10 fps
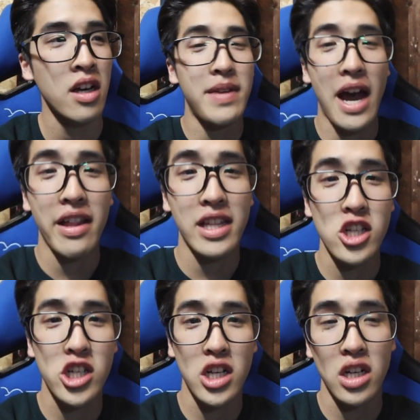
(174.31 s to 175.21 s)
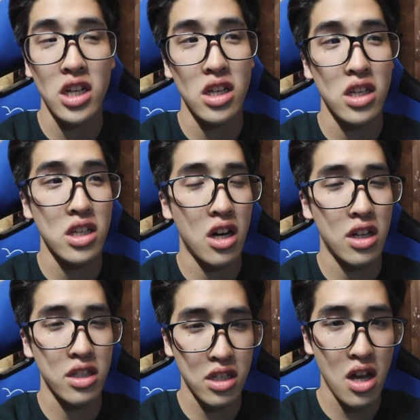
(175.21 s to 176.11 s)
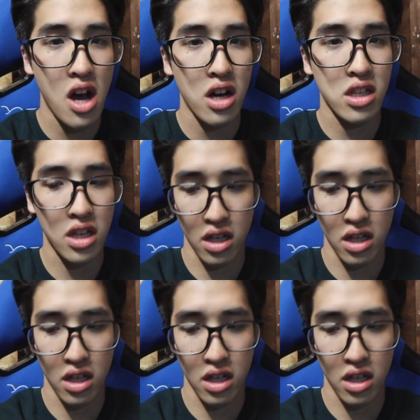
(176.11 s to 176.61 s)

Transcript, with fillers: Now that the G is on stocks,